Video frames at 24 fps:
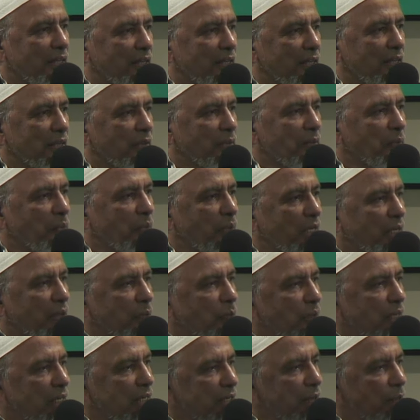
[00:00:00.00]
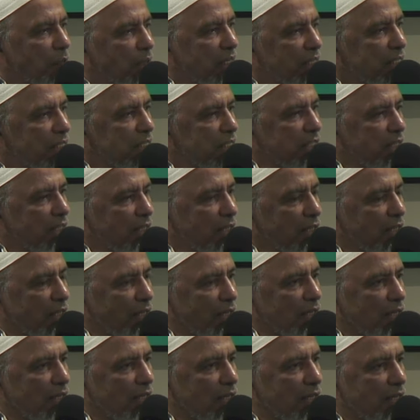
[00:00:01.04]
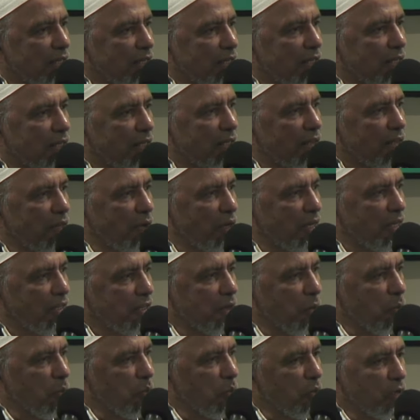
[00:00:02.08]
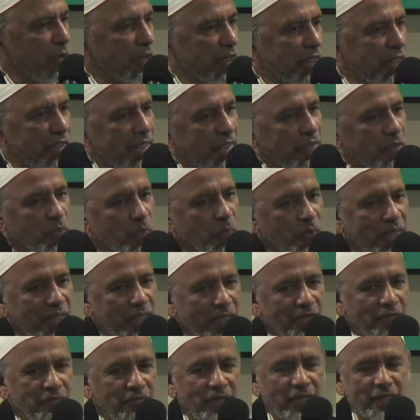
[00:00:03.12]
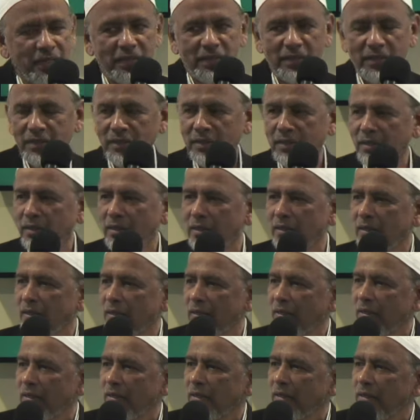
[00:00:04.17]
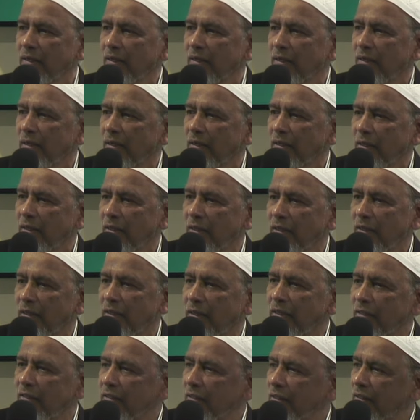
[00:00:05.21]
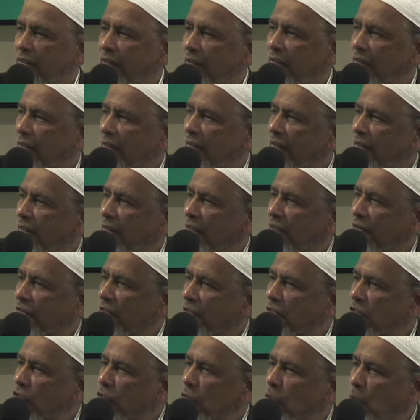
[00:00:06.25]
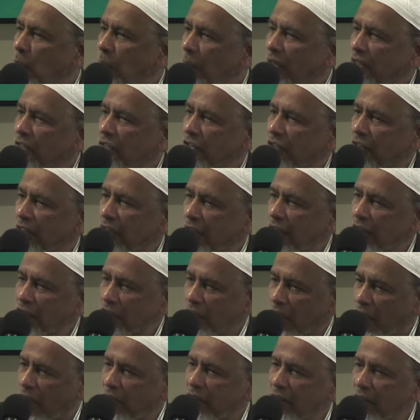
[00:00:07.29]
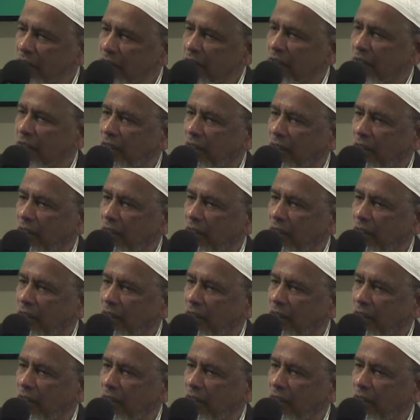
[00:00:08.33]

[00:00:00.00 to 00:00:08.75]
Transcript: we, we, we see the, the world that we live in that there is so much dishonesty,